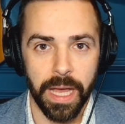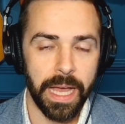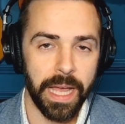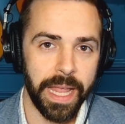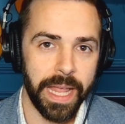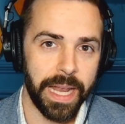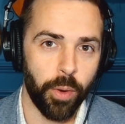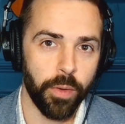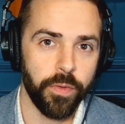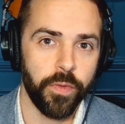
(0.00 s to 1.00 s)
and
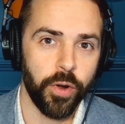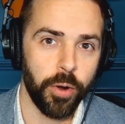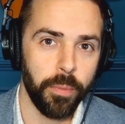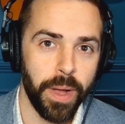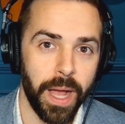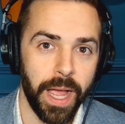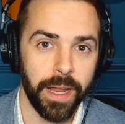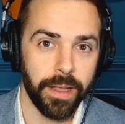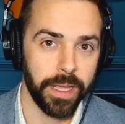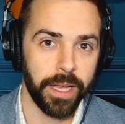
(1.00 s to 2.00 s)
our firm
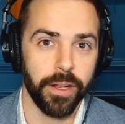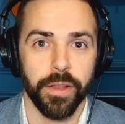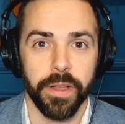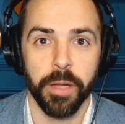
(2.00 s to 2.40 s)
by clicking on the link